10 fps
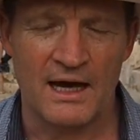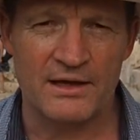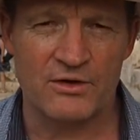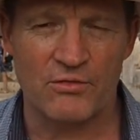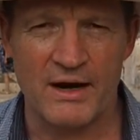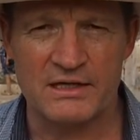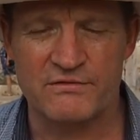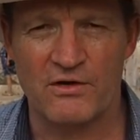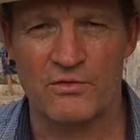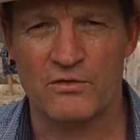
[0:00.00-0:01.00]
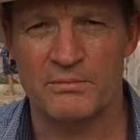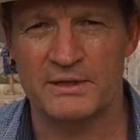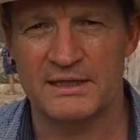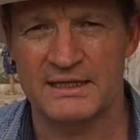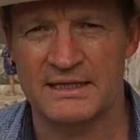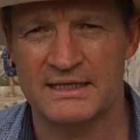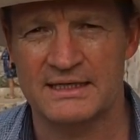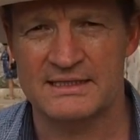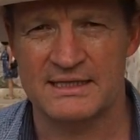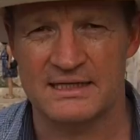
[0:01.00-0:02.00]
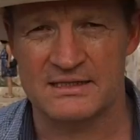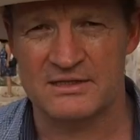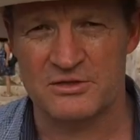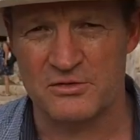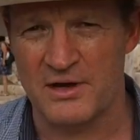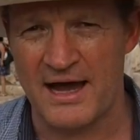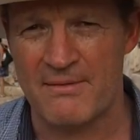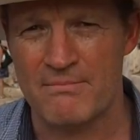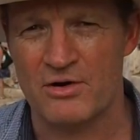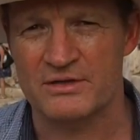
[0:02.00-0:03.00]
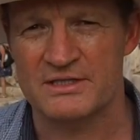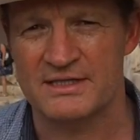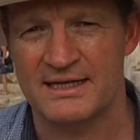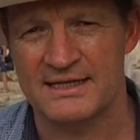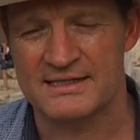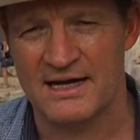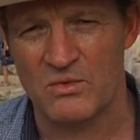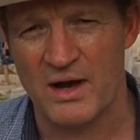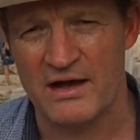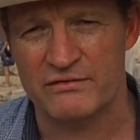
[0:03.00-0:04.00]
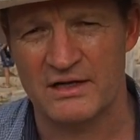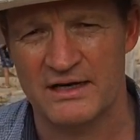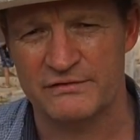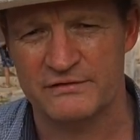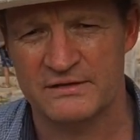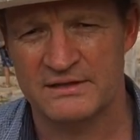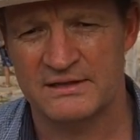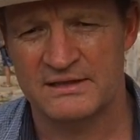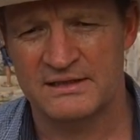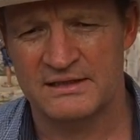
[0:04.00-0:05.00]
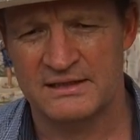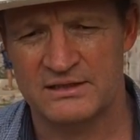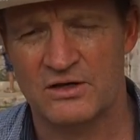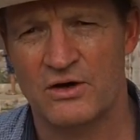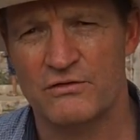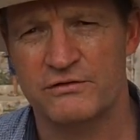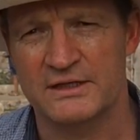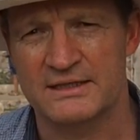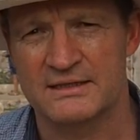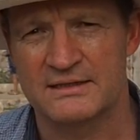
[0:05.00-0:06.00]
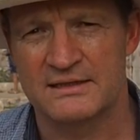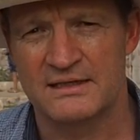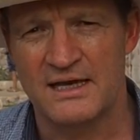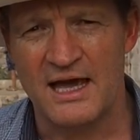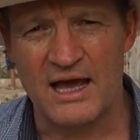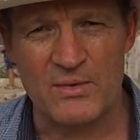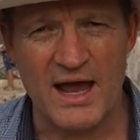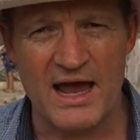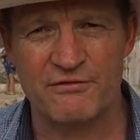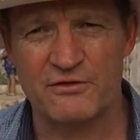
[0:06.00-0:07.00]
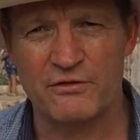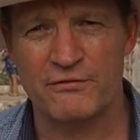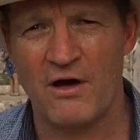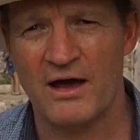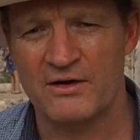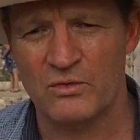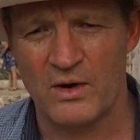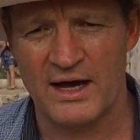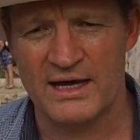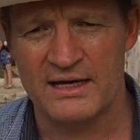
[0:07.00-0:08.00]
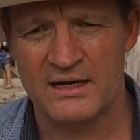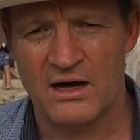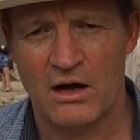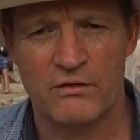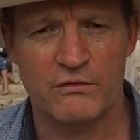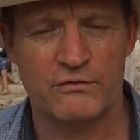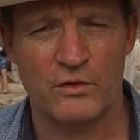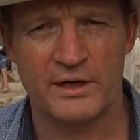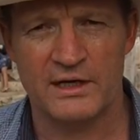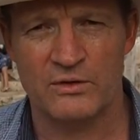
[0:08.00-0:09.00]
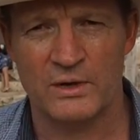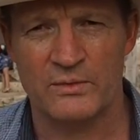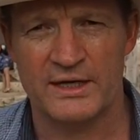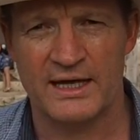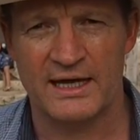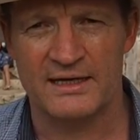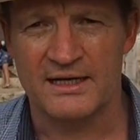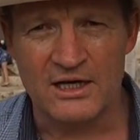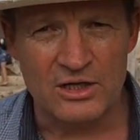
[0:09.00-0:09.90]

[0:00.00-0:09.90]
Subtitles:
And the greatest vulnerability that exists to our modern cities and our way of life is conflict. And we have to find a way of avoiding it when we can.